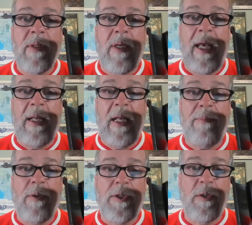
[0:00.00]
and
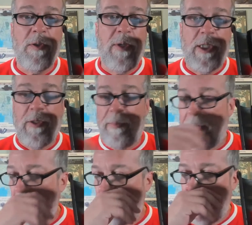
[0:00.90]
both Soul Crusher and
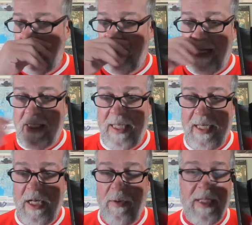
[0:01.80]
Bill have weighed in on this.
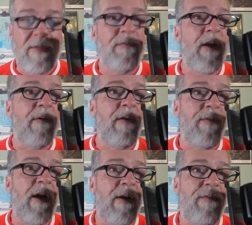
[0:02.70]
It's a very,
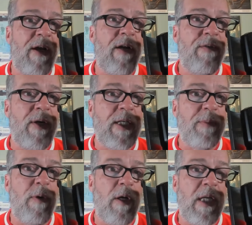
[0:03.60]
very, very, very
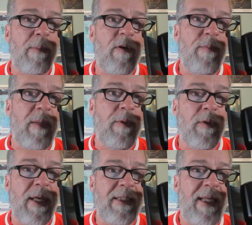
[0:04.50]
small number of people
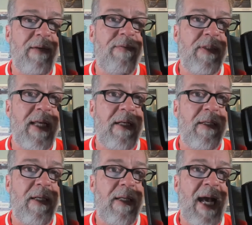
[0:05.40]
that take
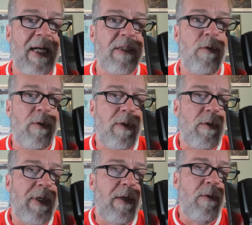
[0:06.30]
acts or
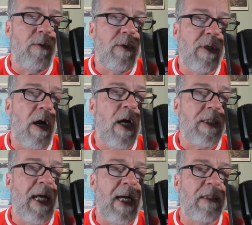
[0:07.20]
who
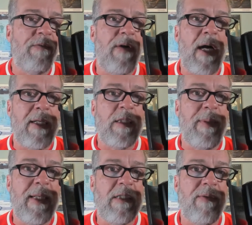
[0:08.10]
cause acts of violence
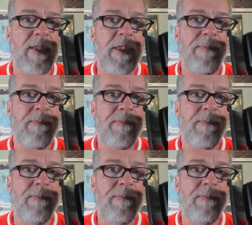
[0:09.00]
because of this.